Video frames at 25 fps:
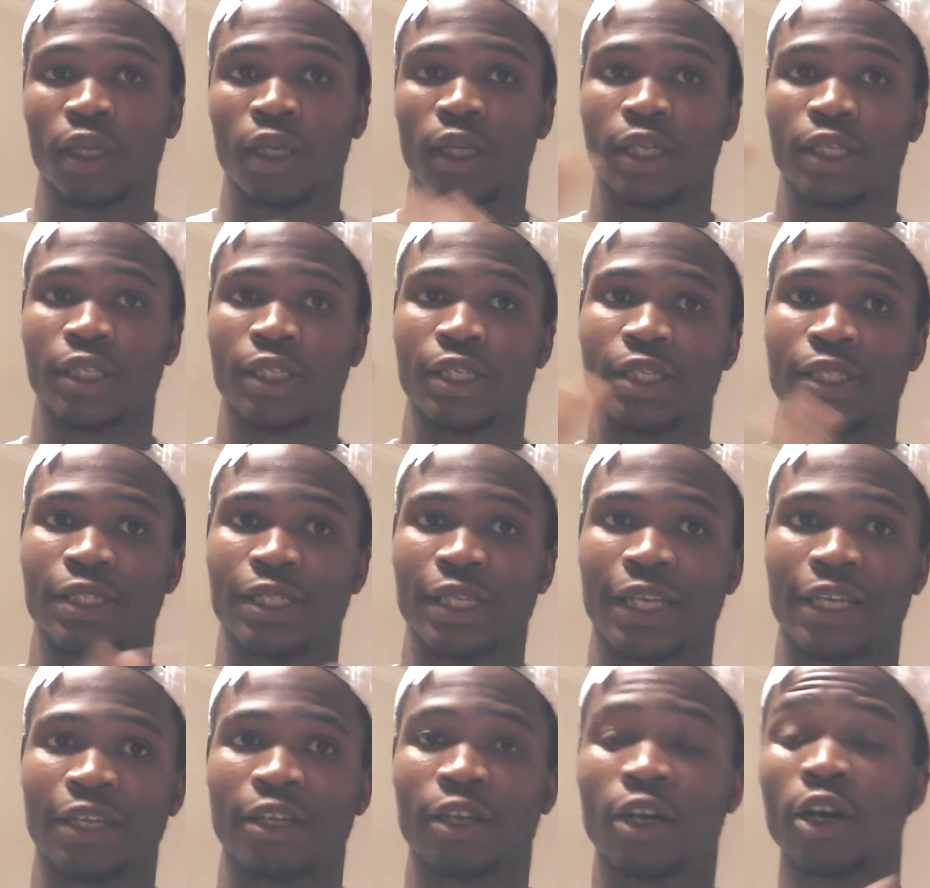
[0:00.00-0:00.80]
is
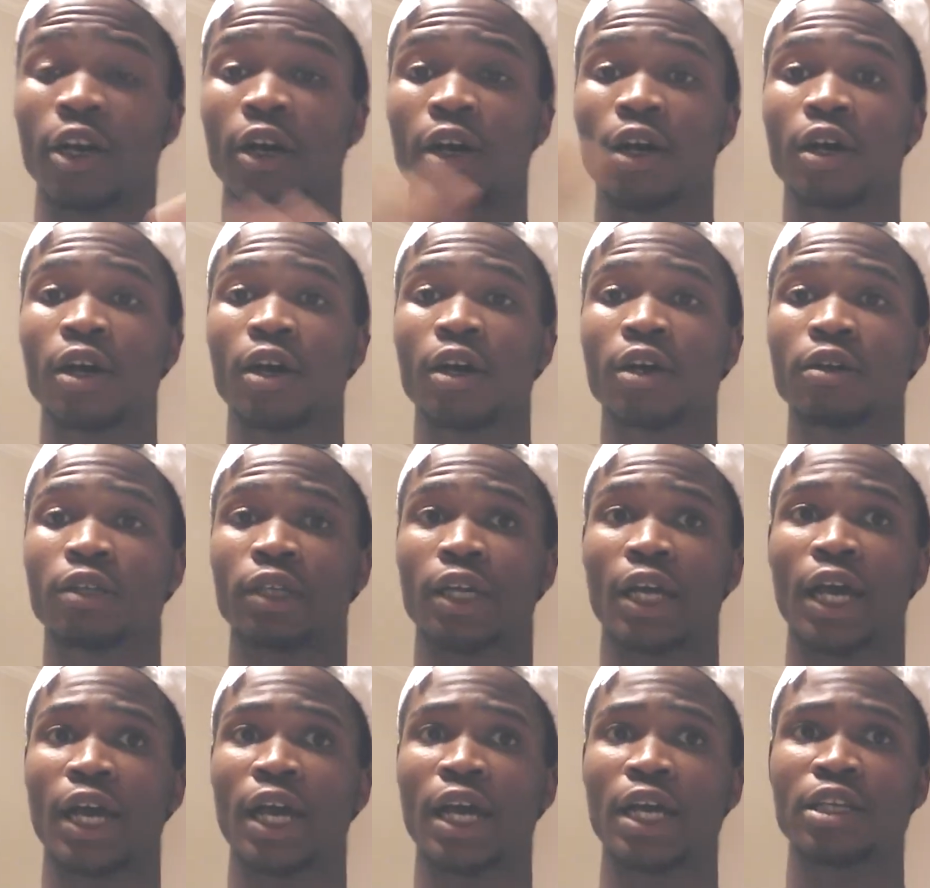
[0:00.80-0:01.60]
like, oh
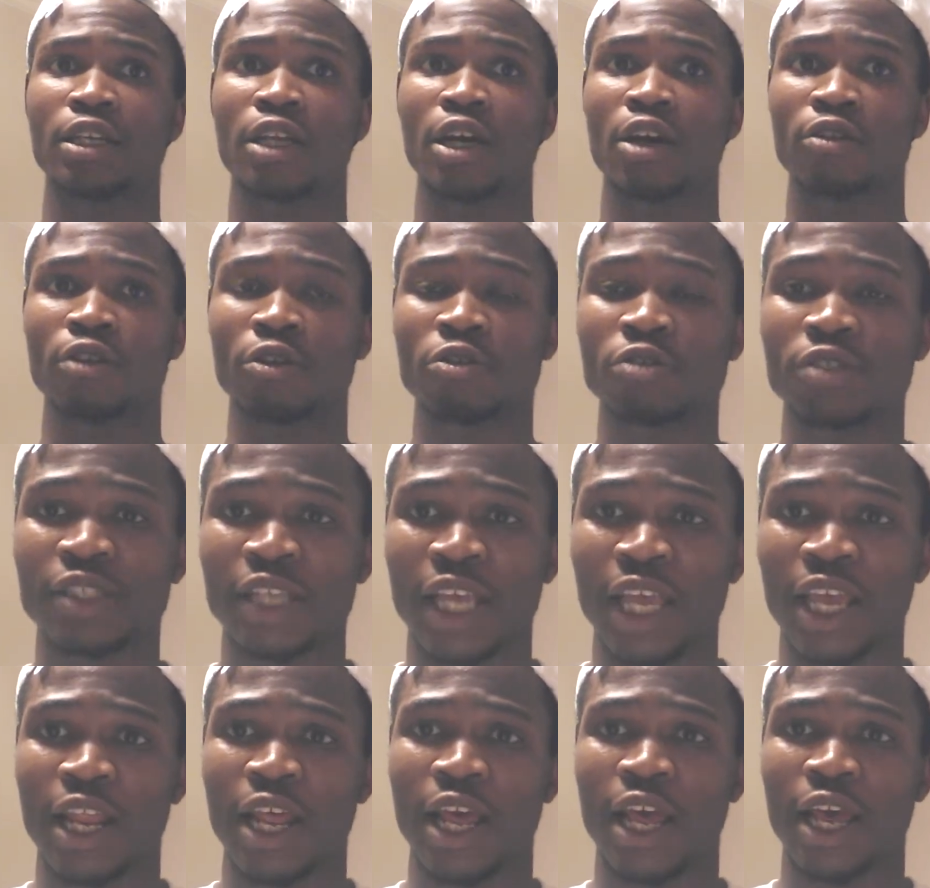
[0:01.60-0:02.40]
God, no, don't
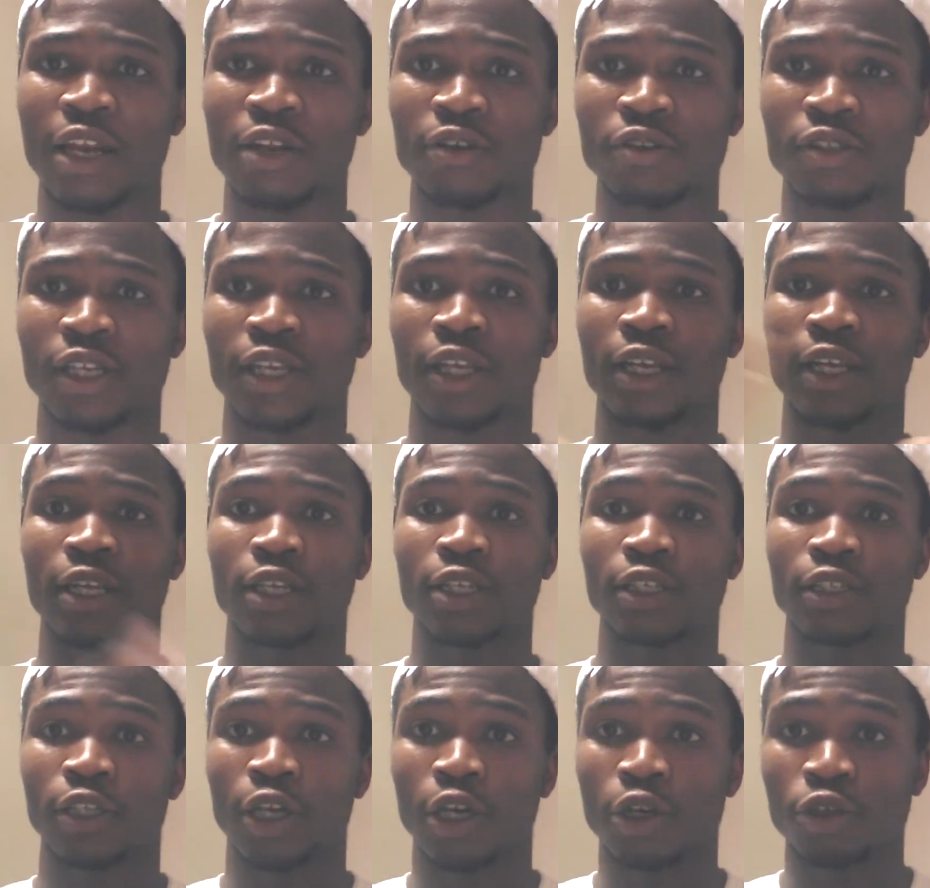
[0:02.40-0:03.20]
say that. Don't say.
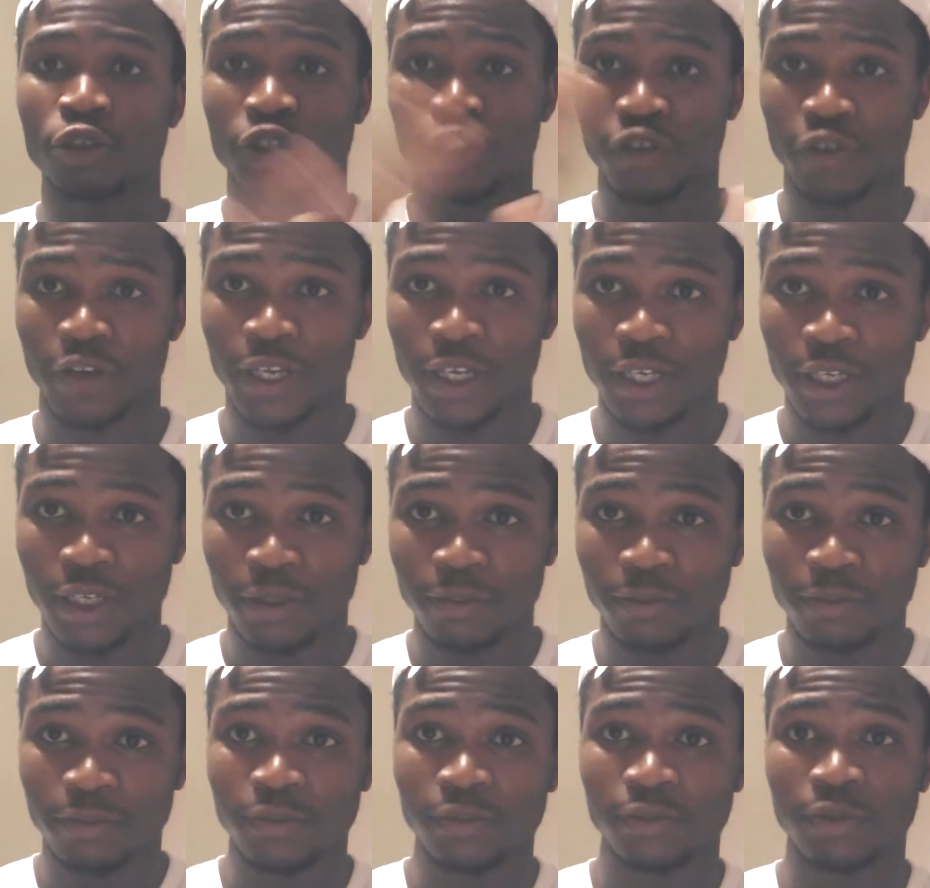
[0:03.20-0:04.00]
No, straight
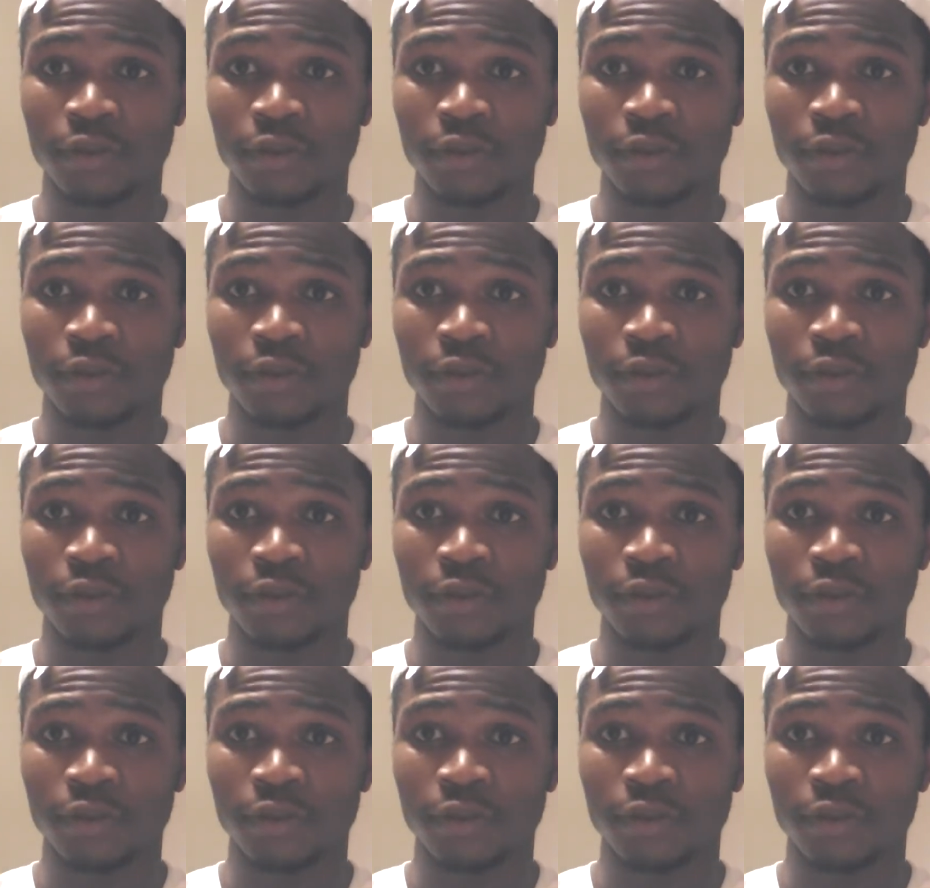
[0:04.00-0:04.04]
up.